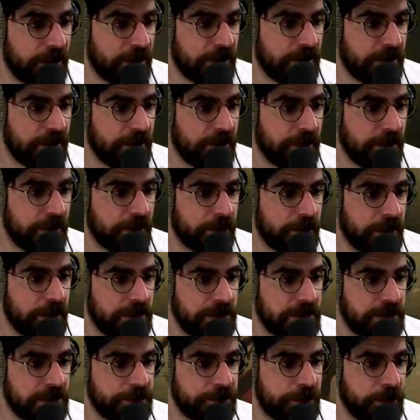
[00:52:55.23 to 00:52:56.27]
I think that
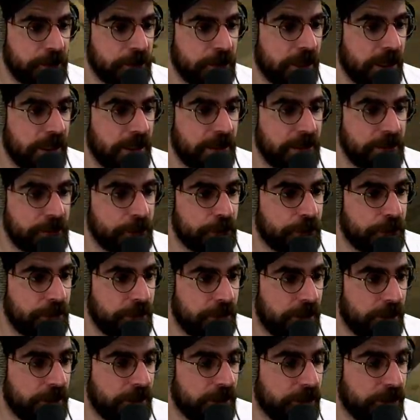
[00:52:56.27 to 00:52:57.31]
creates a special kind of joy
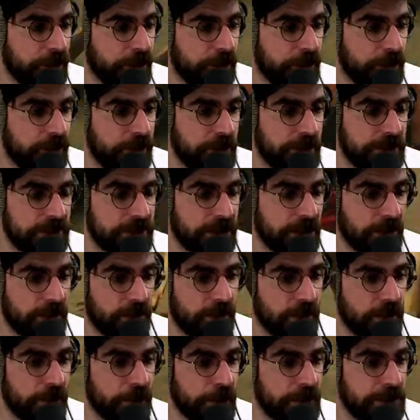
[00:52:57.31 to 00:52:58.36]
that you necessarily
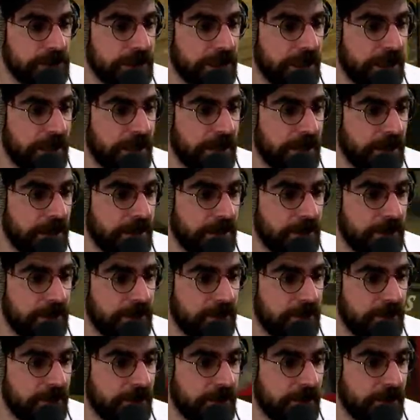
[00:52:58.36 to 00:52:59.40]
otherwise can't get
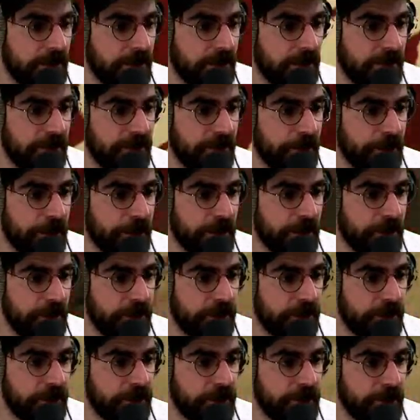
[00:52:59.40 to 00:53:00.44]
from Payday
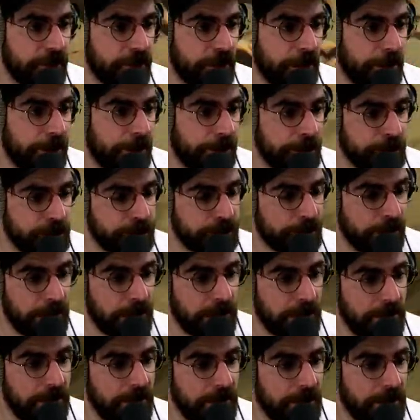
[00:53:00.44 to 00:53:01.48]
2 by just playing.